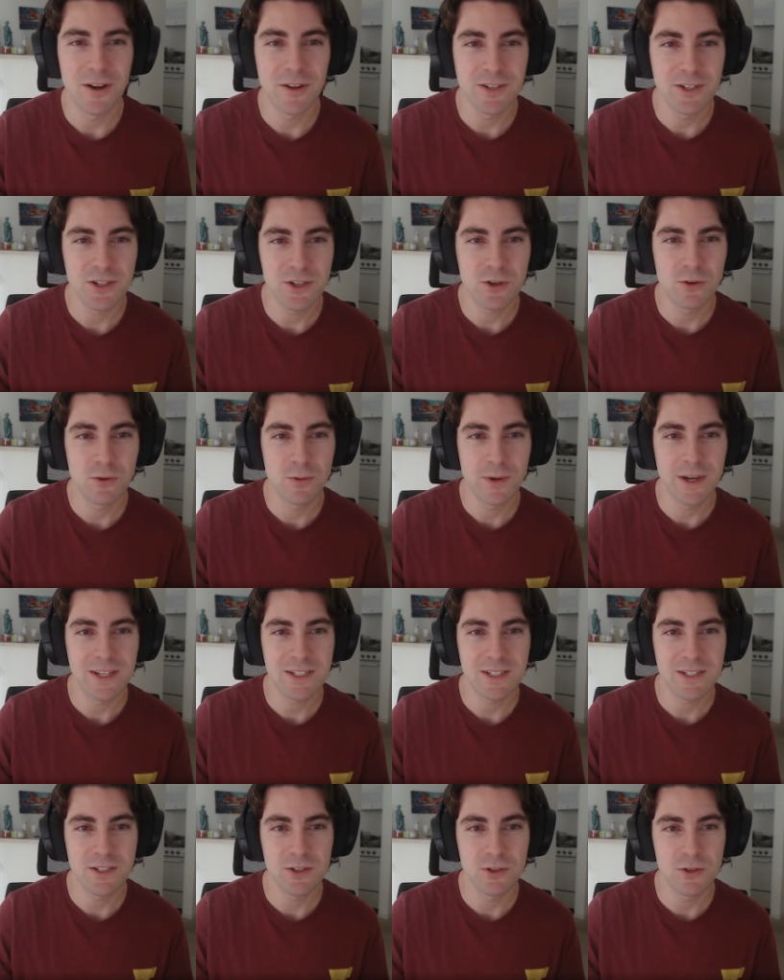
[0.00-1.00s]
these cool
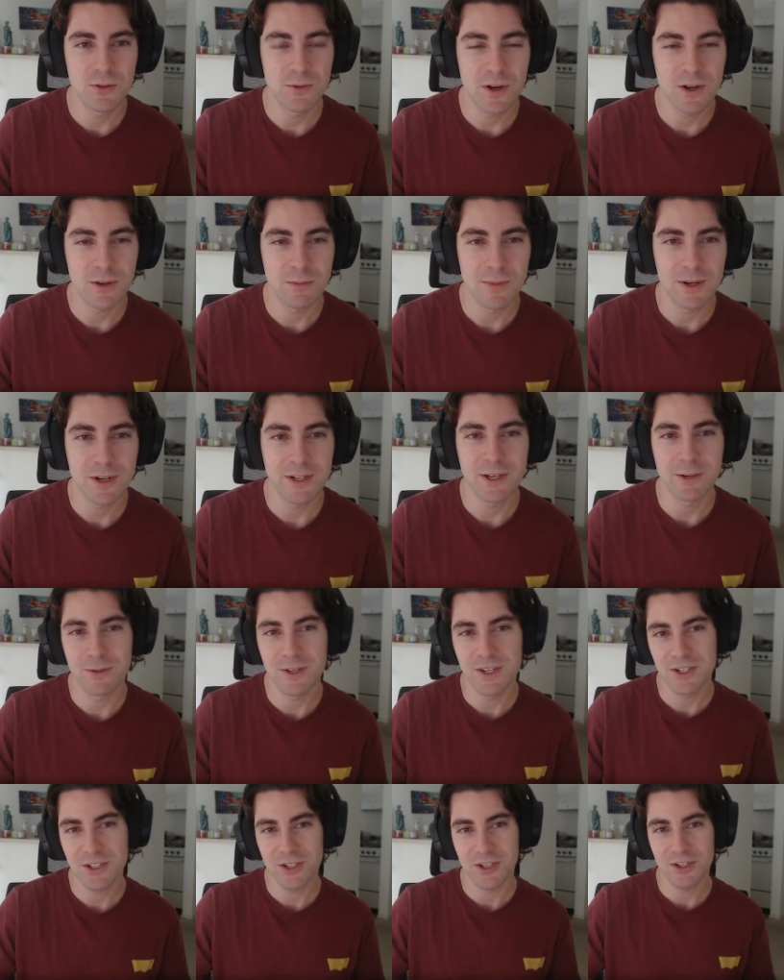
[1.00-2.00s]
ways to do our market
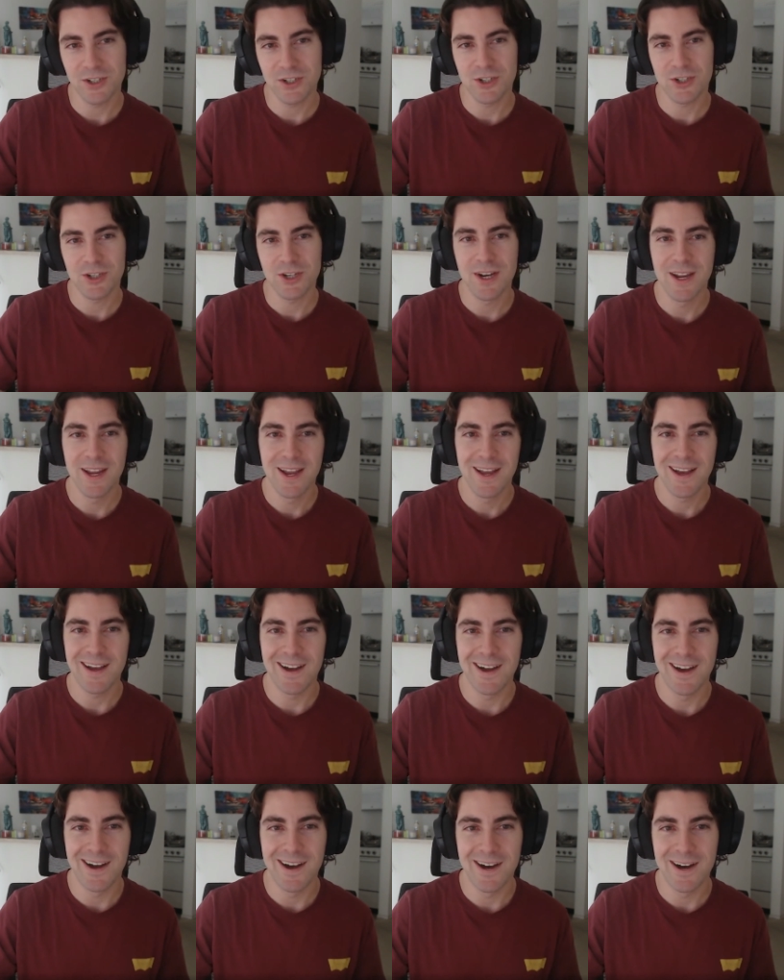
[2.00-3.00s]
research
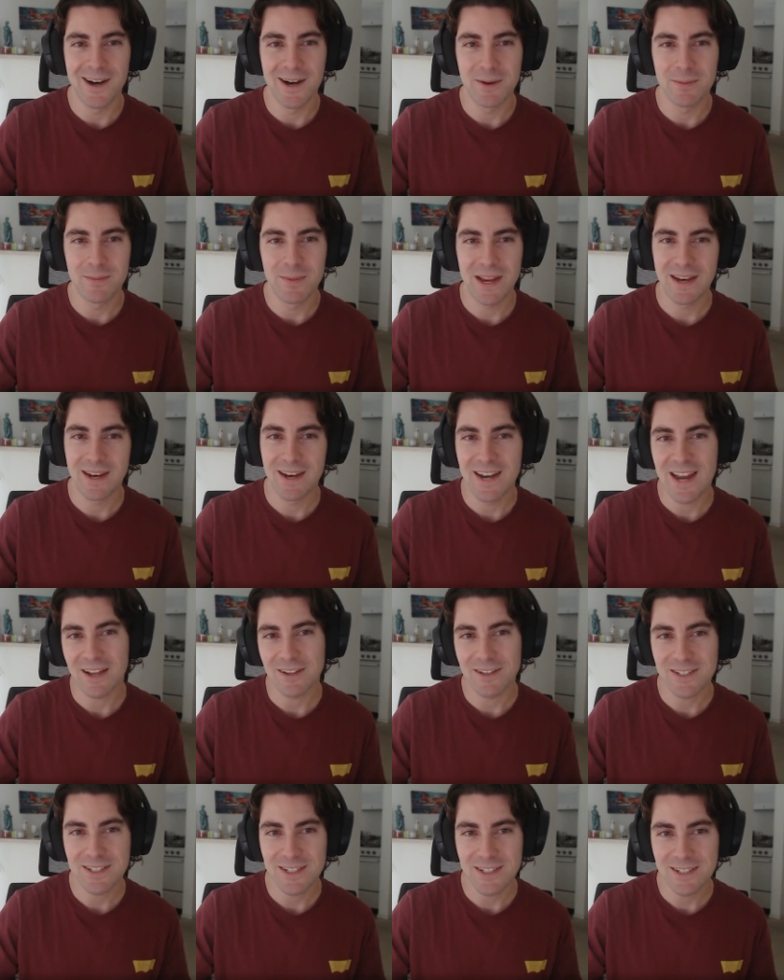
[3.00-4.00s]
and
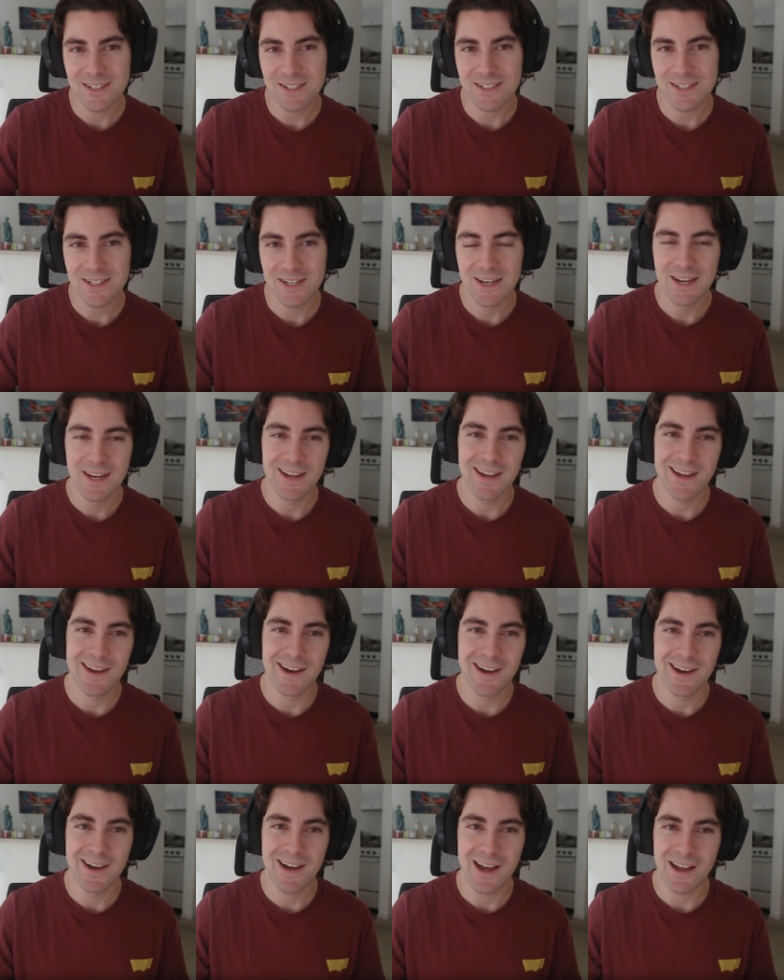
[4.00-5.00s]
analysis.
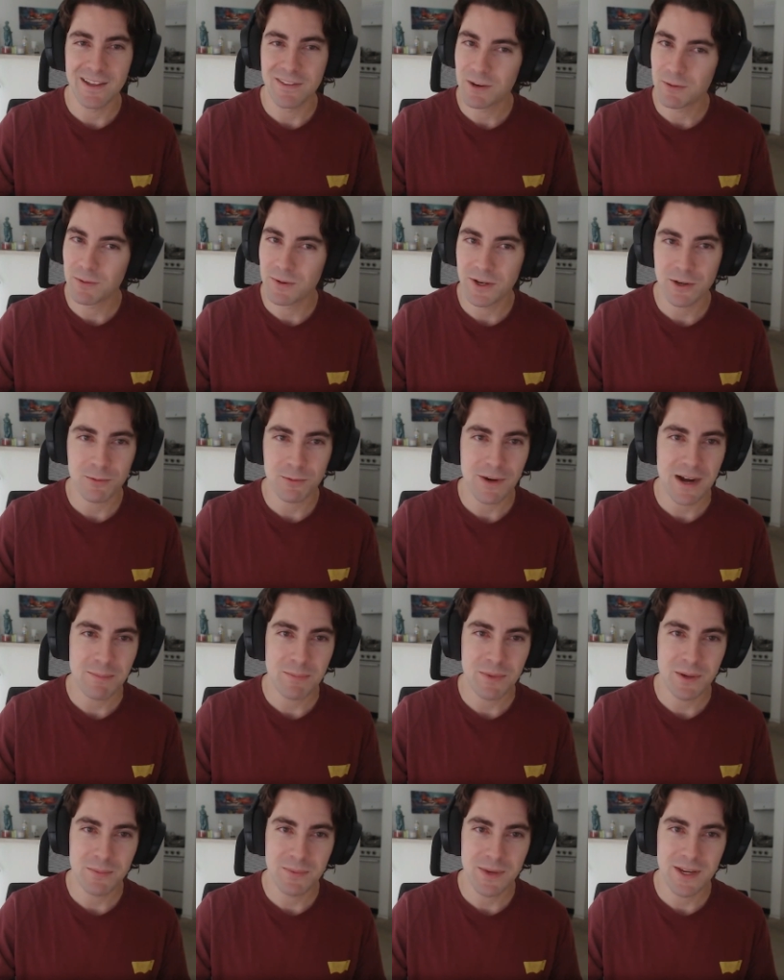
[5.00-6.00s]
I think we're going to
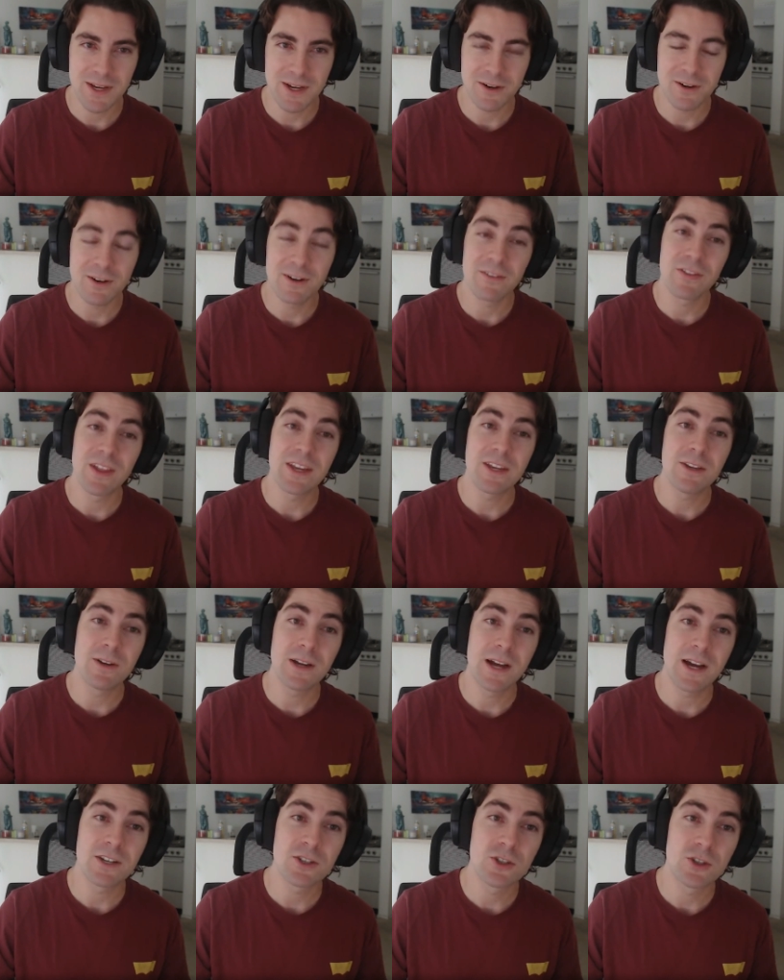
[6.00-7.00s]
wrap up here. Thank you
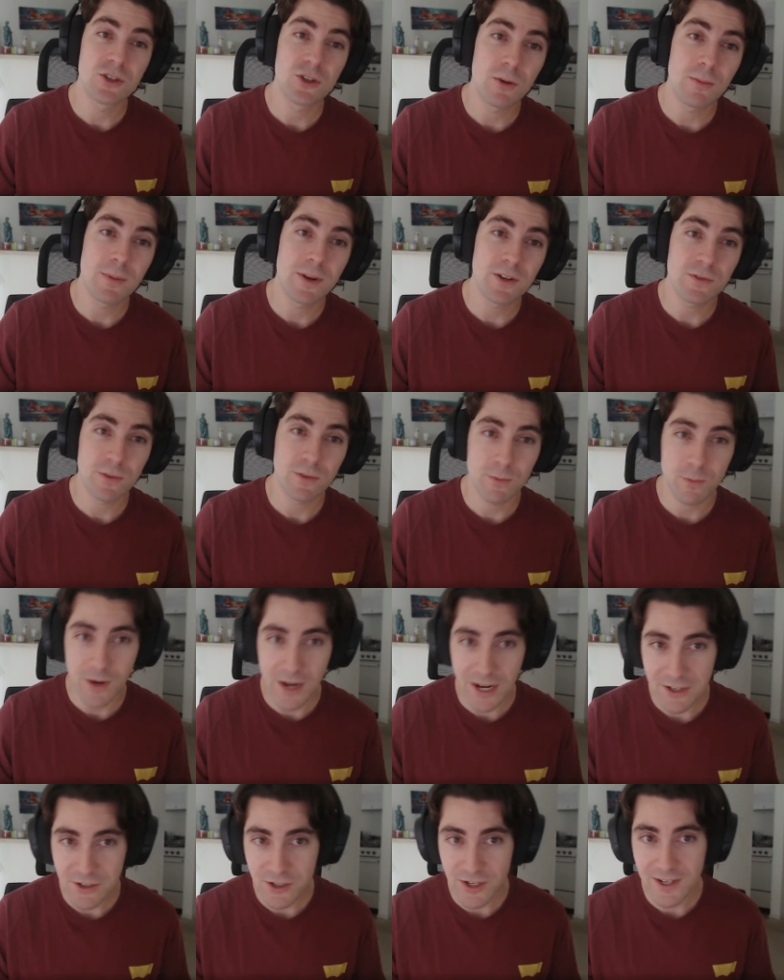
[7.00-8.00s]
guys so much for
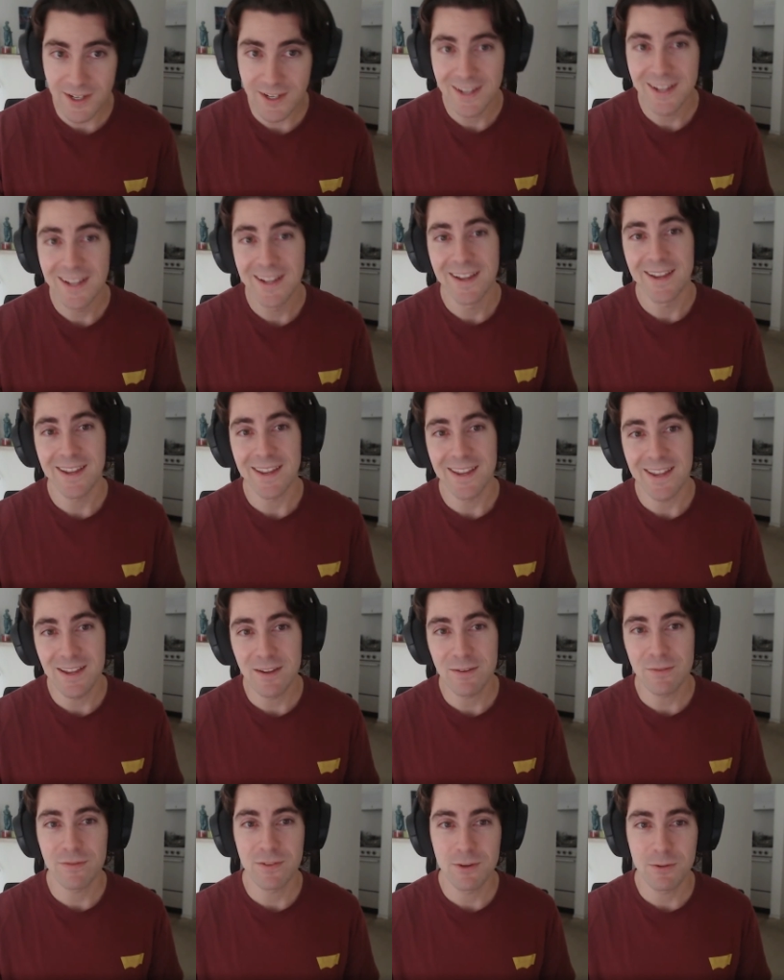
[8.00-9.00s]
watching.
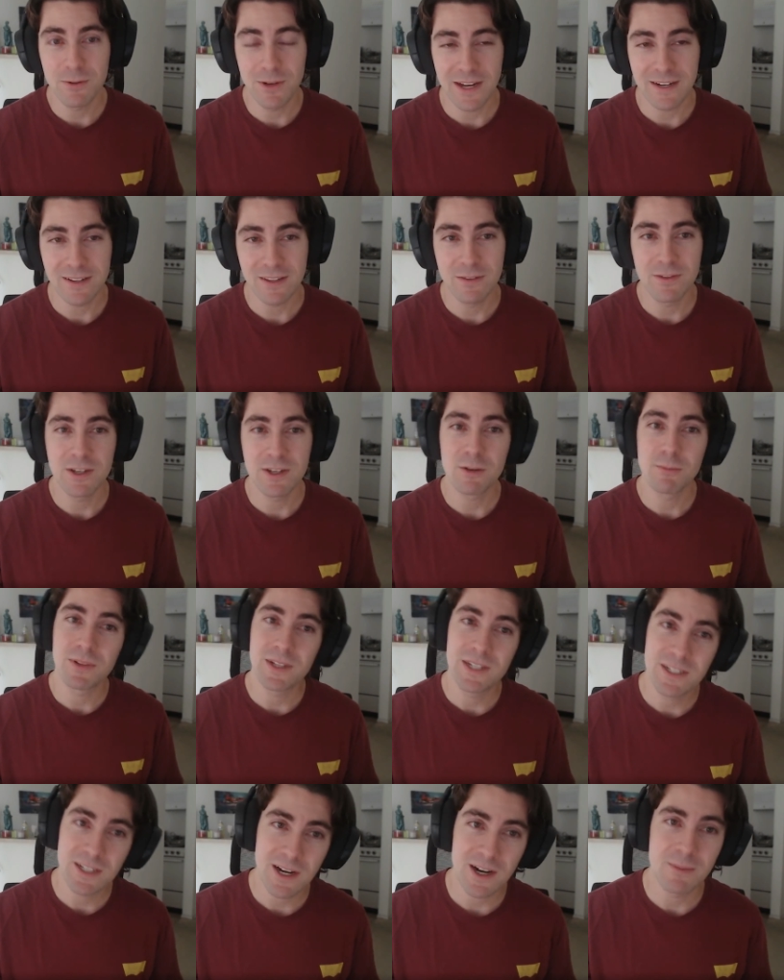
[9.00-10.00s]
If you like the video,
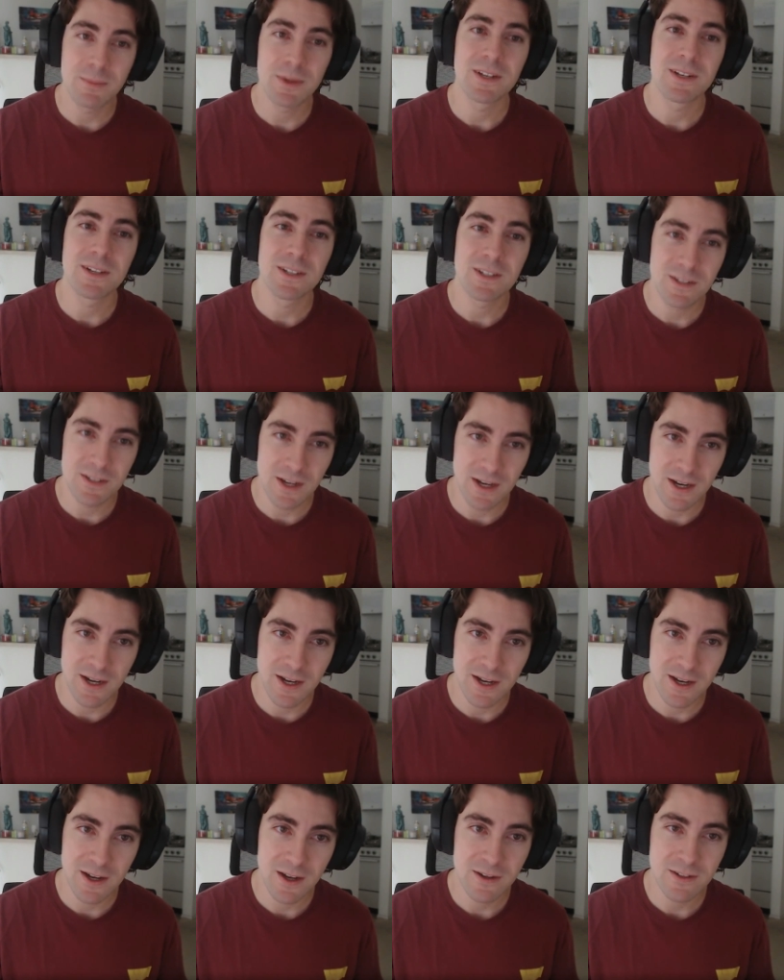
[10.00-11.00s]
please comment
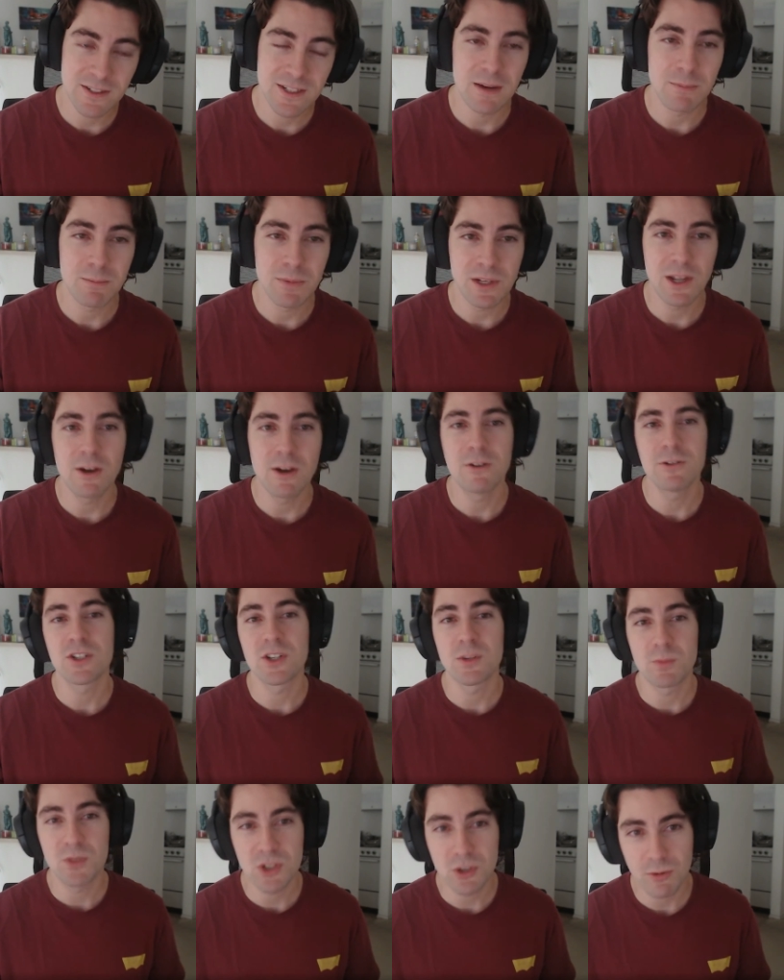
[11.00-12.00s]
down below,
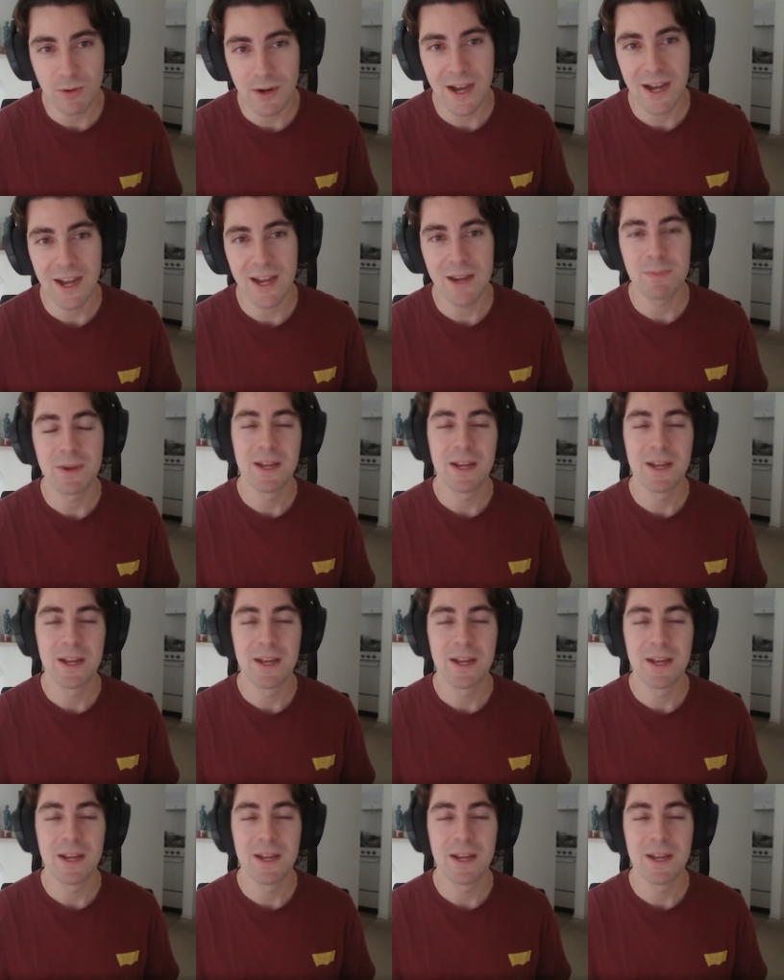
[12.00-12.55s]
subscribe.